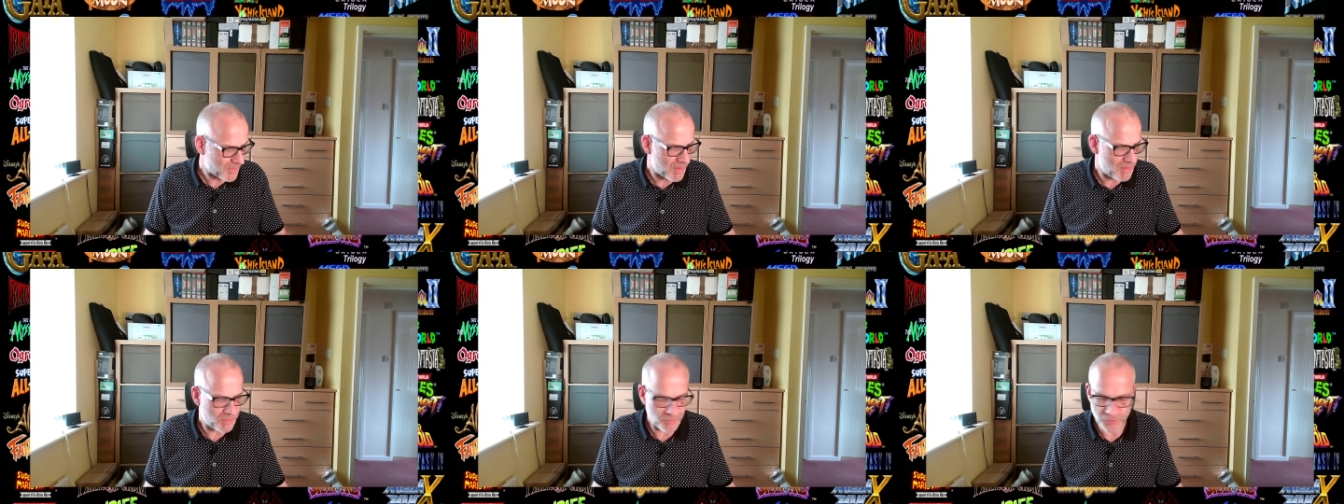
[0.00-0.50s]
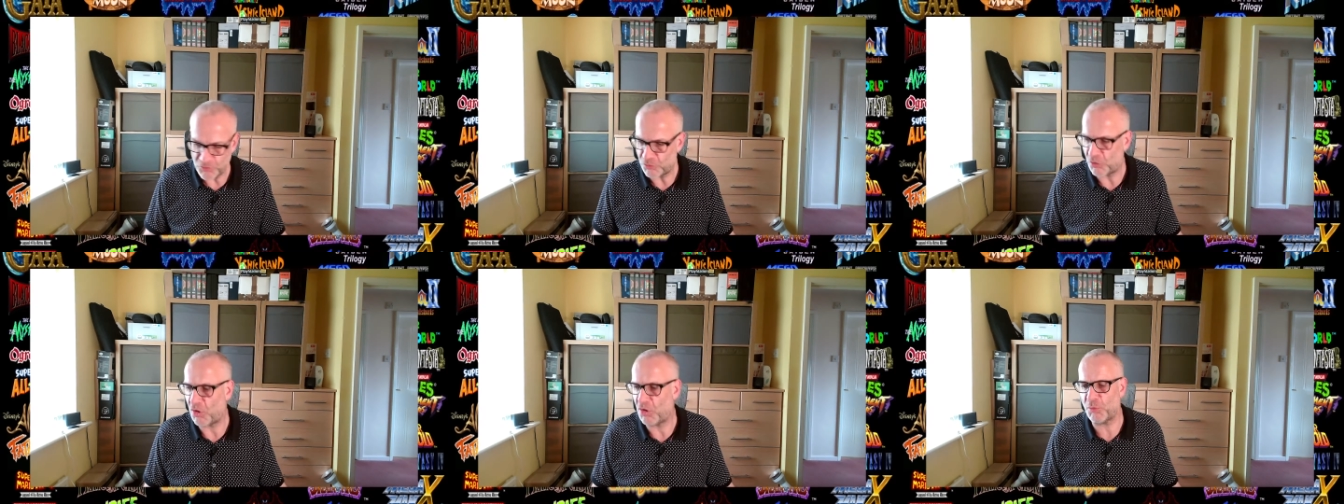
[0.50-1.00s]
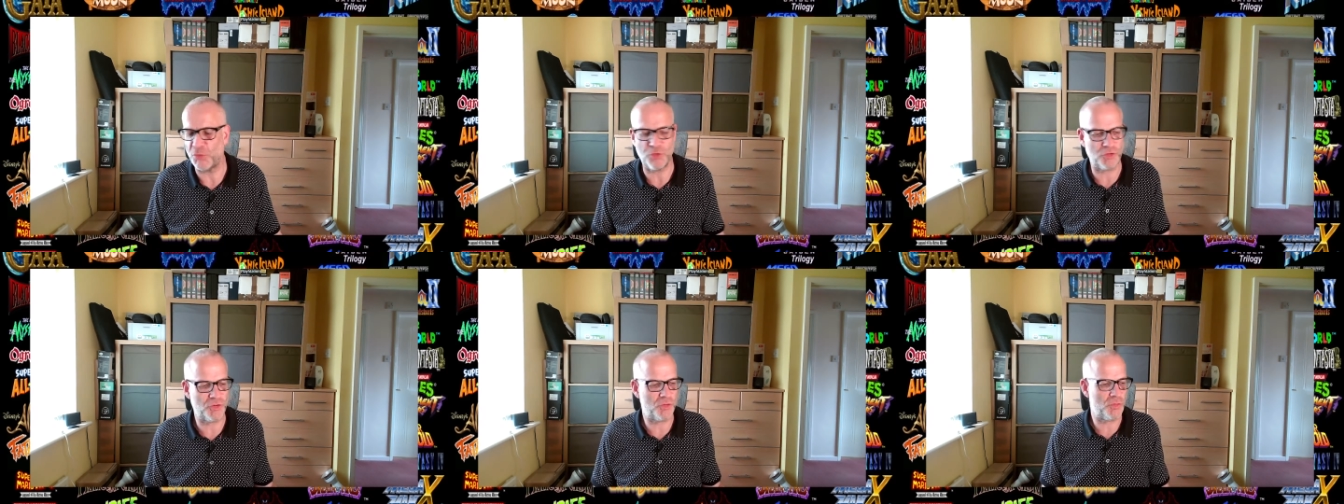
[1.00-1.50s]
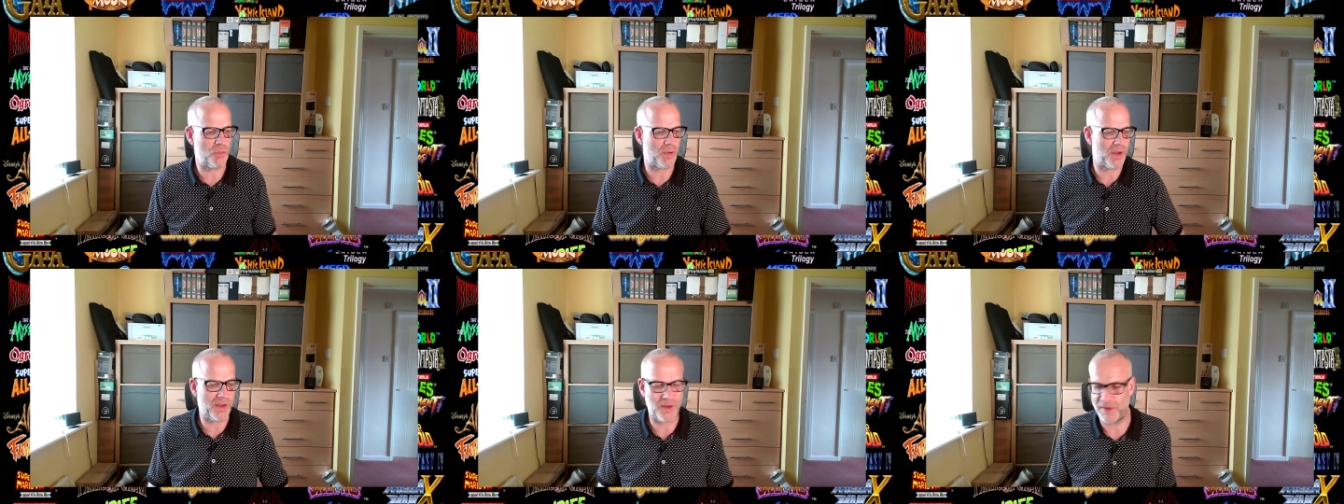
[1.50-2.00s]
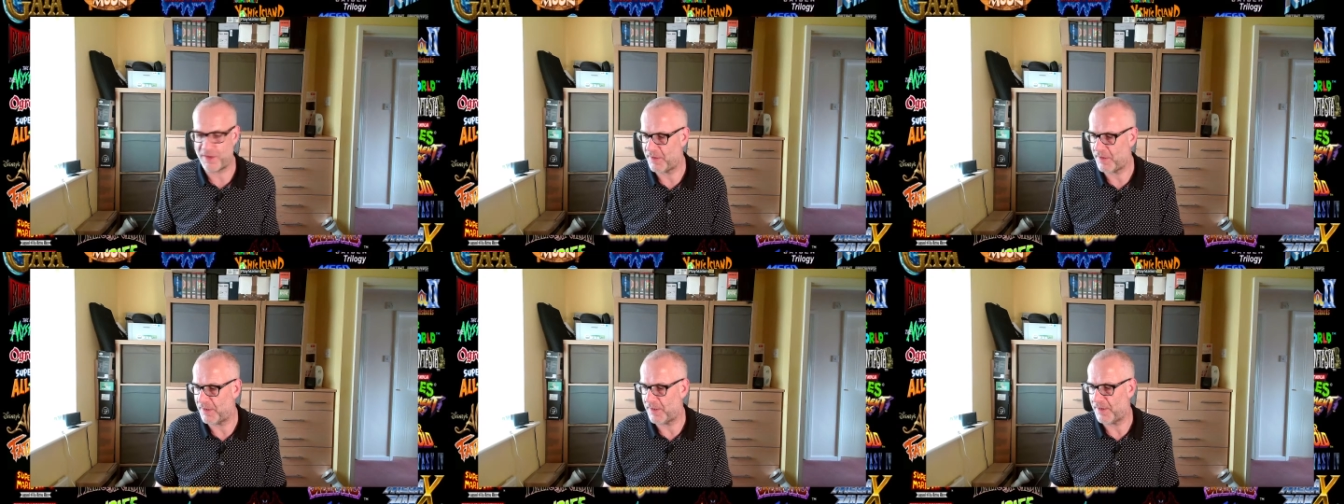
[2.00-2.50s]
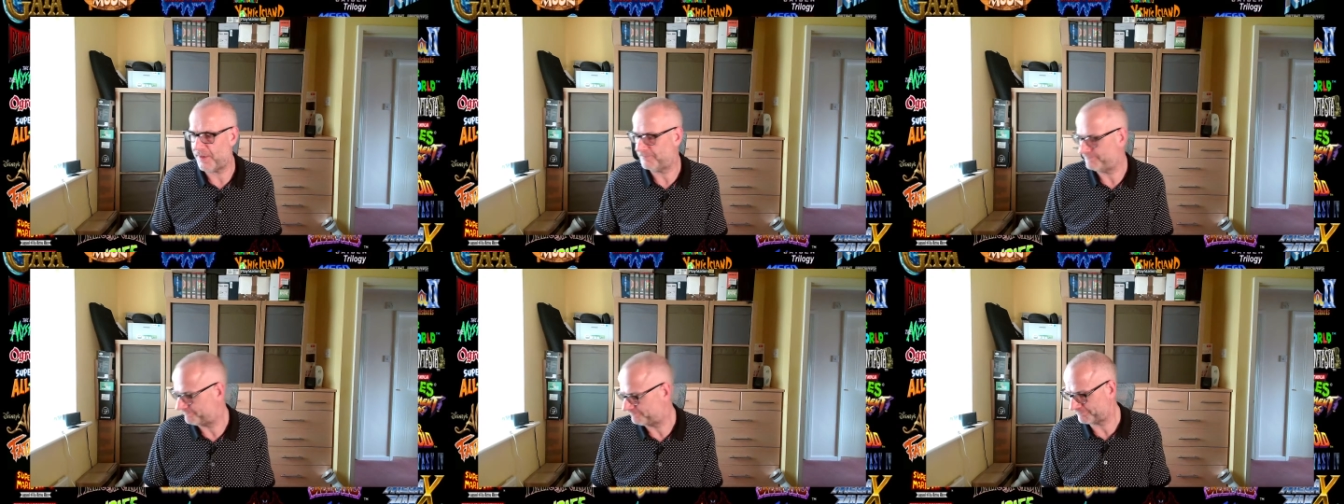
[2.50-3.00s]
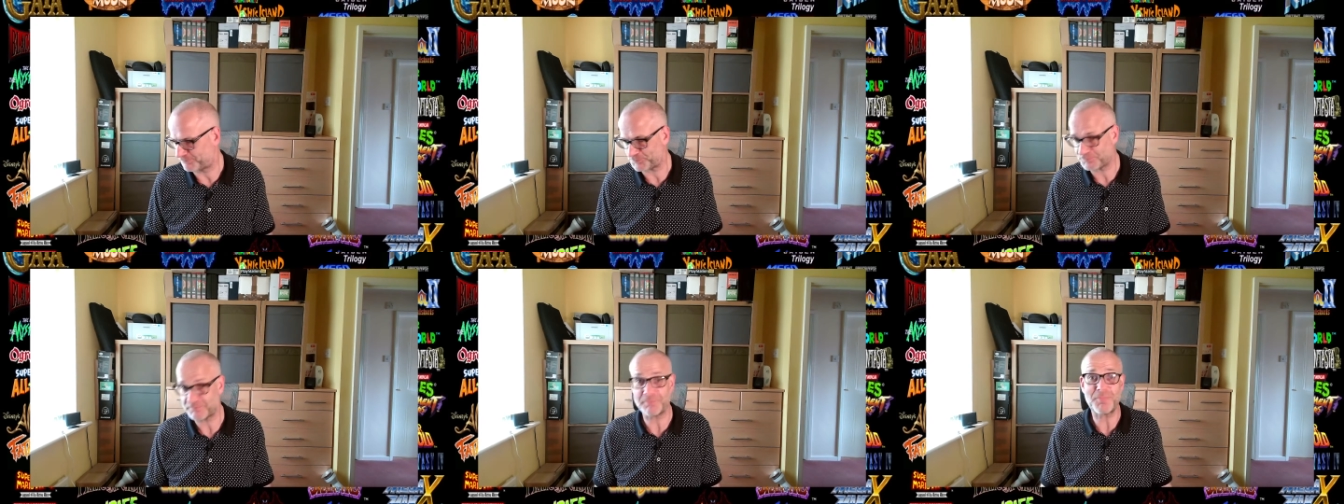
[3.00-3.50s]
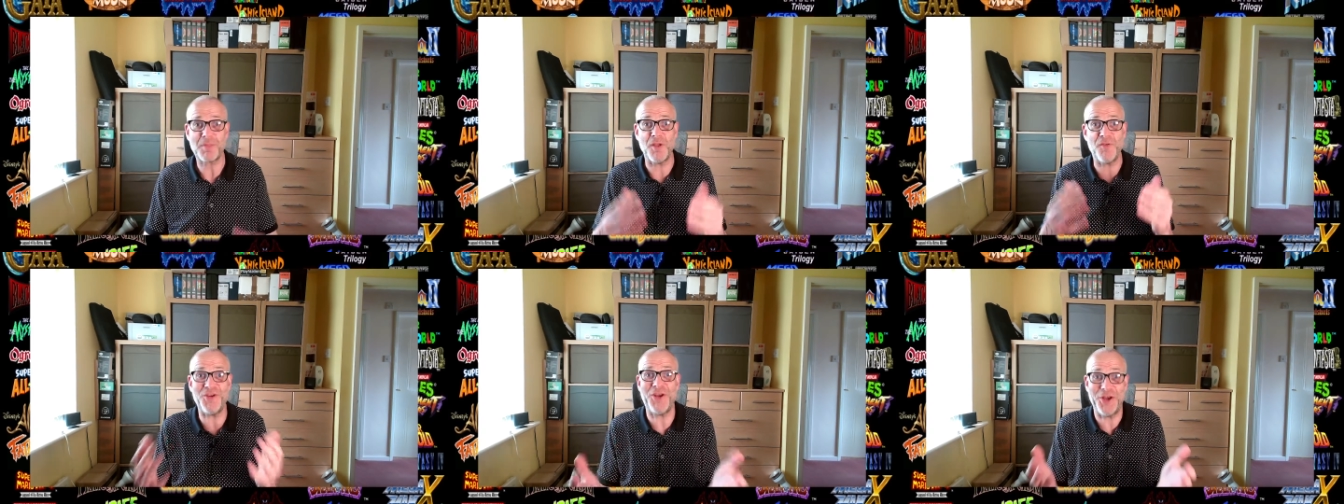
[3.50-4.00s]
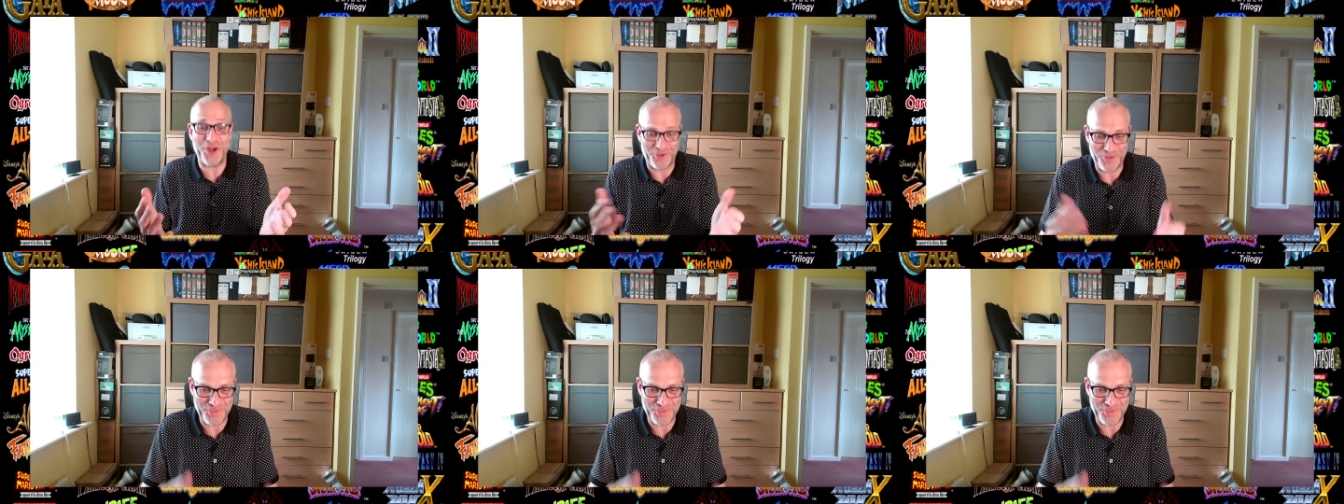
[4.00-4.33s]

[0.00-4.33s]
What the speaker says: I thought I would do a video.